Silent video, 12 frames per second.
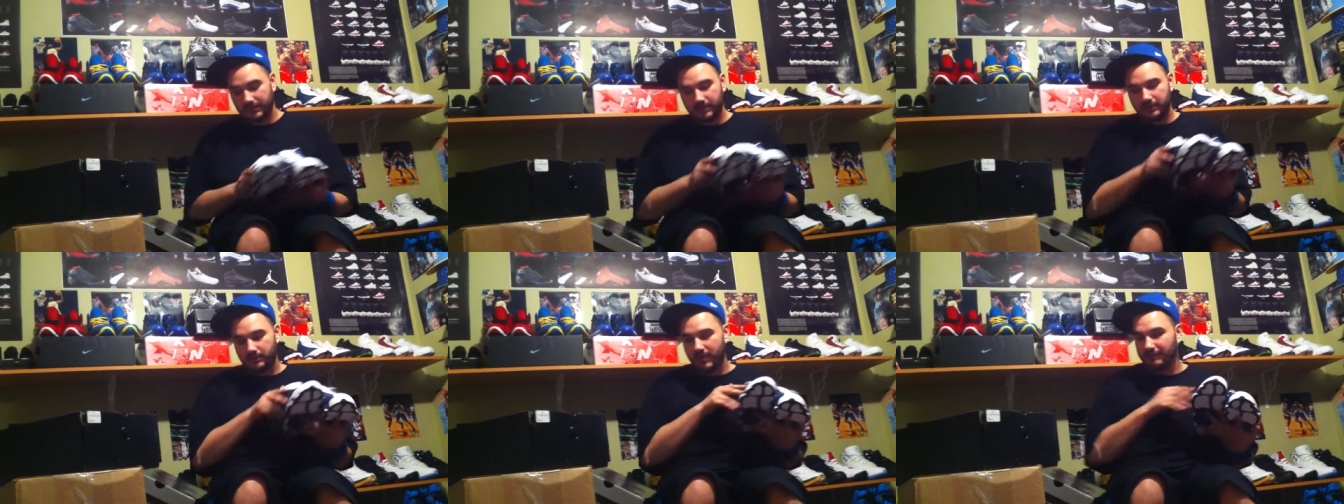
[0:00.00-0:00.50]

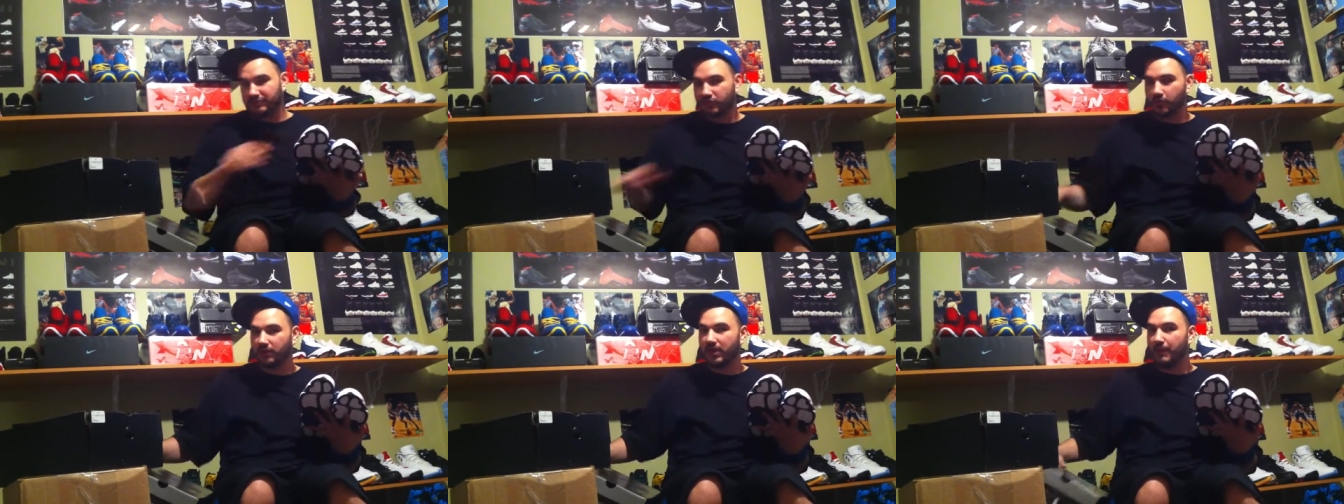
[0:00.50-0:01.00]
Um, I've
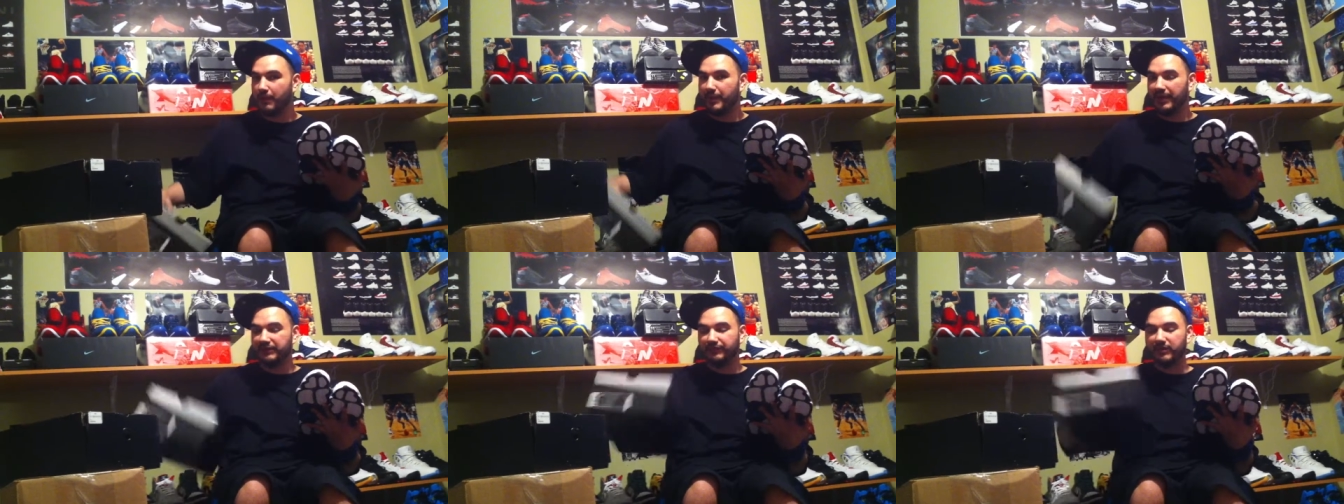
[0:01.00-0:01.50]
sold a couple
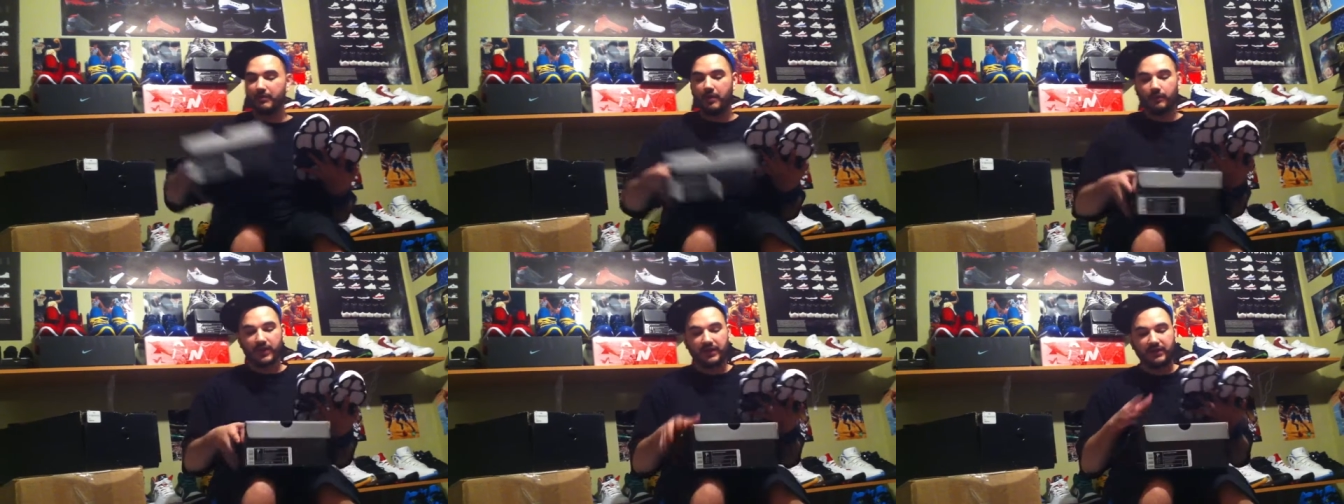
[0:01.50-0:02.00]
pairs for him
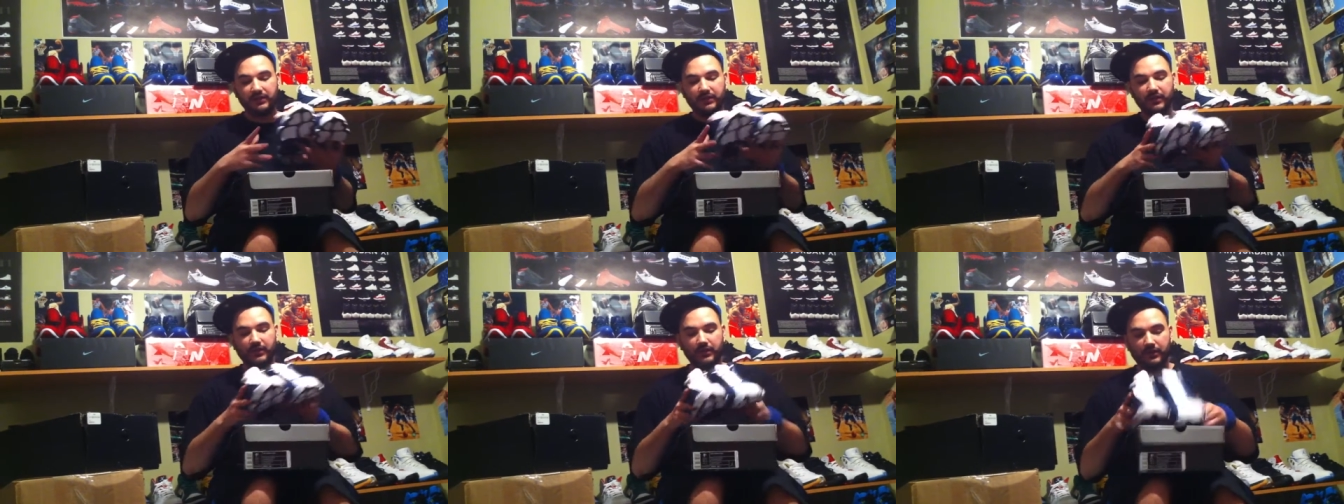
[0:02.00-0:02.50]
already.
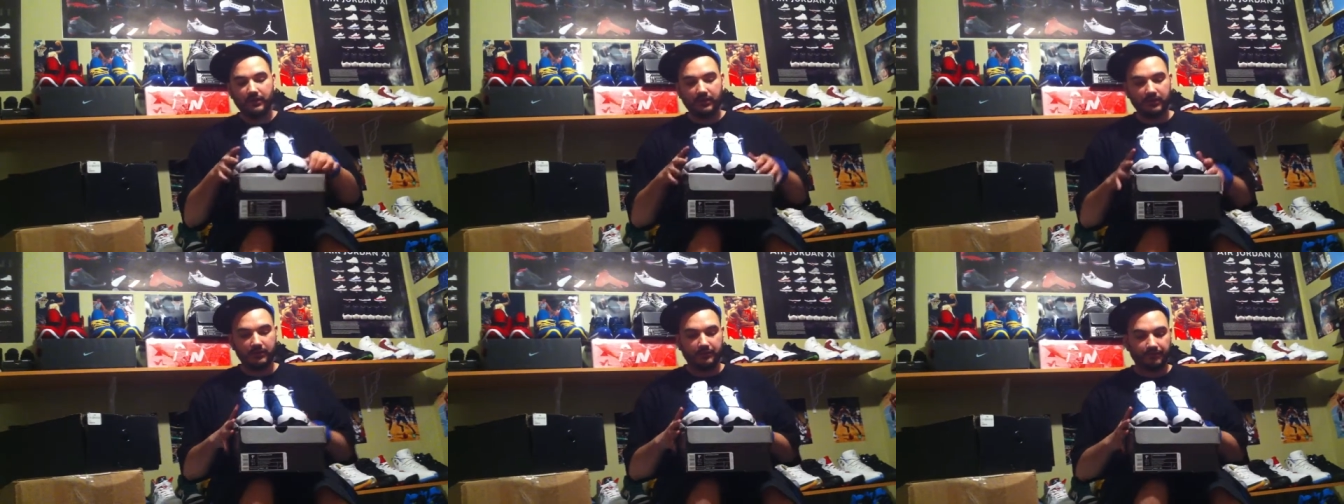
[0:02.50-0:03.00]

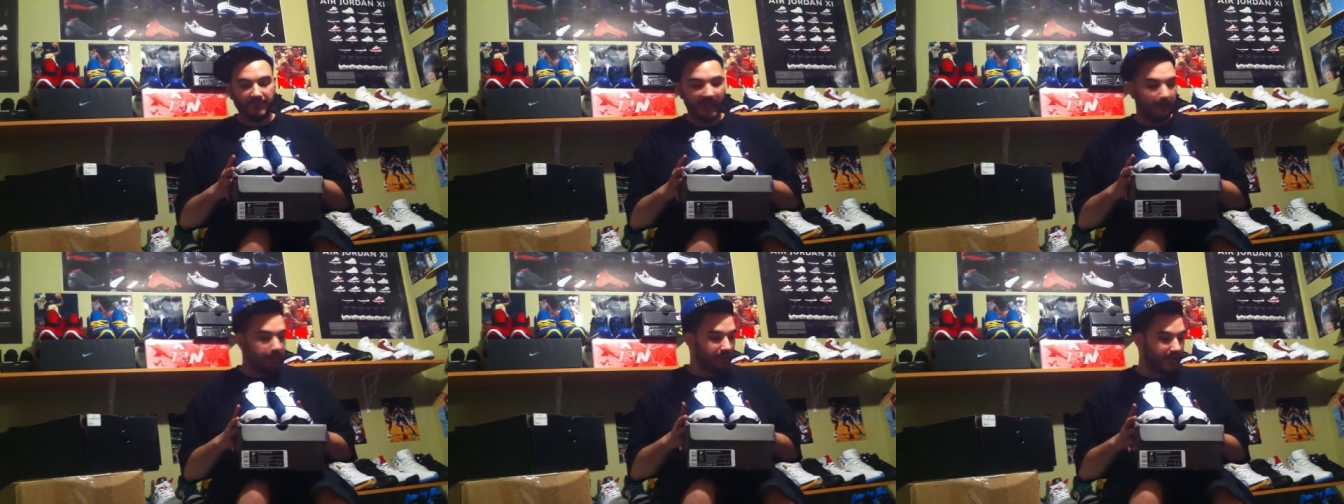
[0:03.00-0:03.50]
Um,
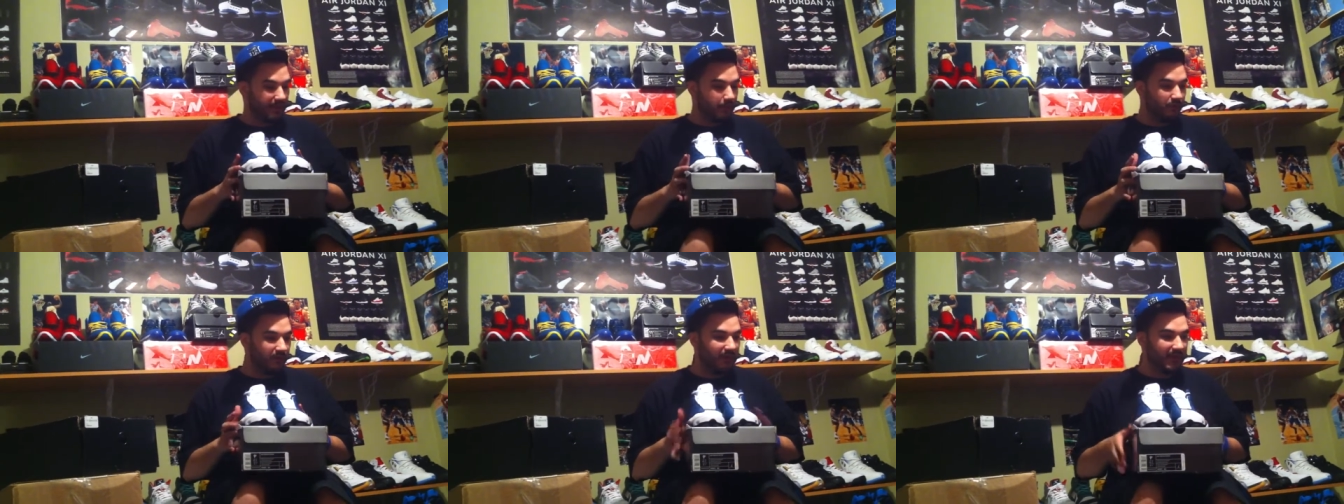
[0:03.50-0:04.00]
and I plan on
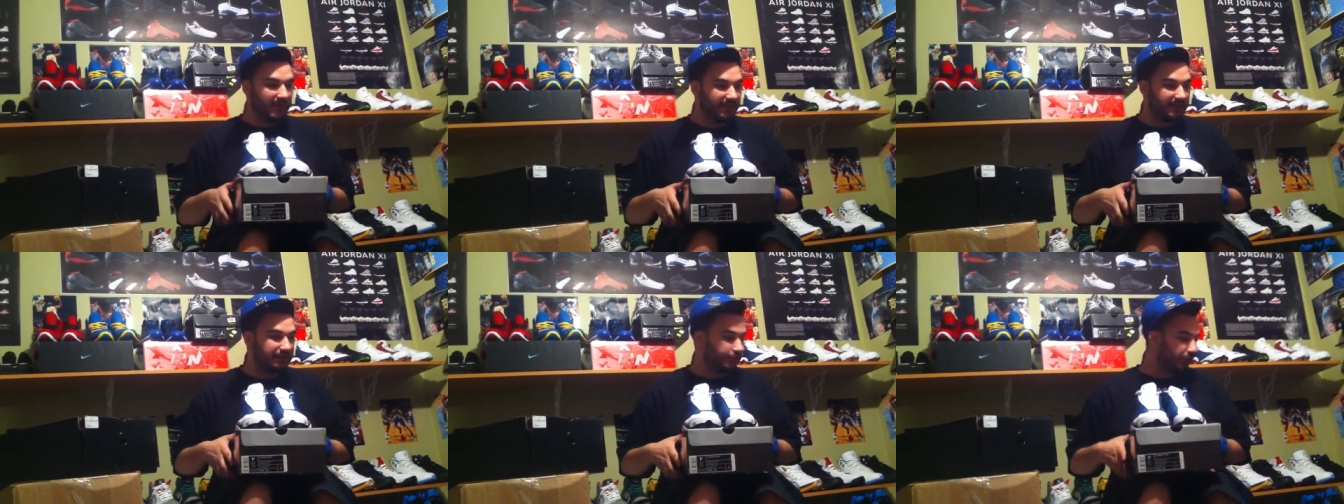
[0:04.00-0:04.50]
moving a lot of
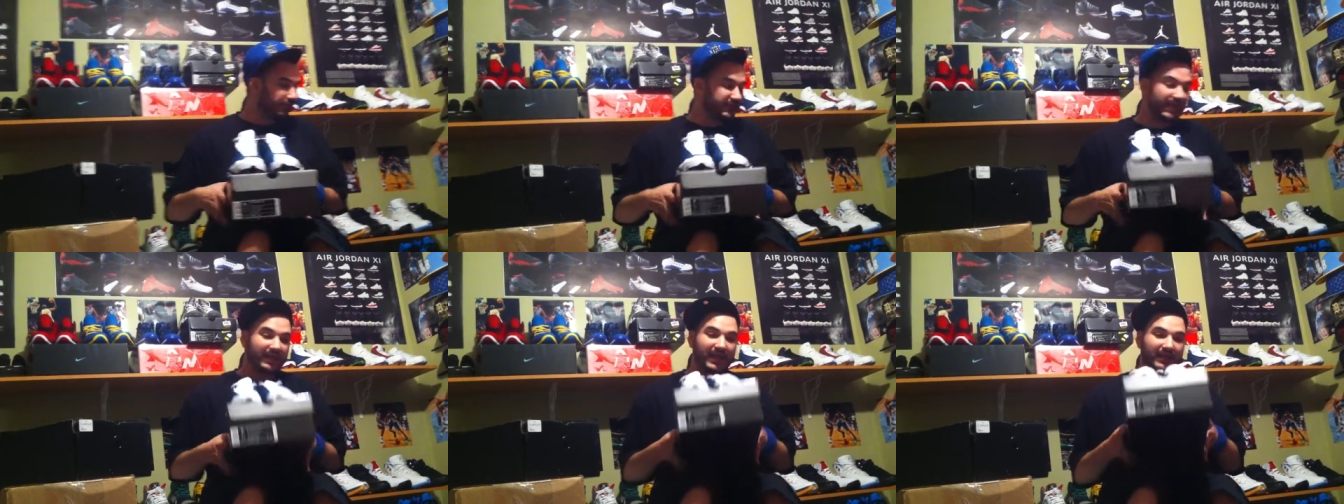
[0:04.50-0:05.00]
his shoes.
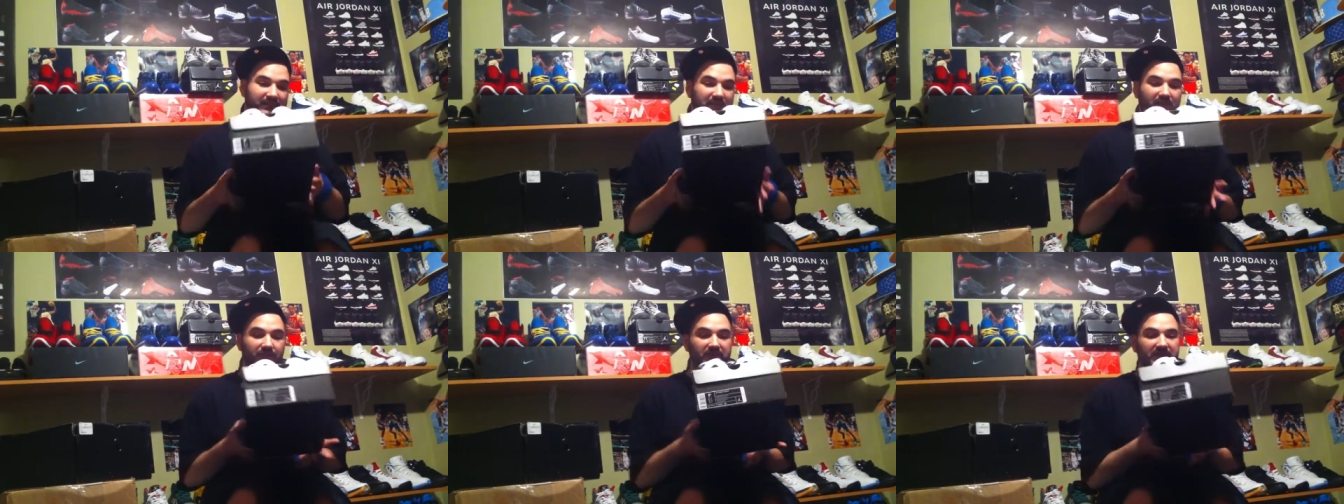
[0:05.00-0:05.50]
He's got a lot of stuff for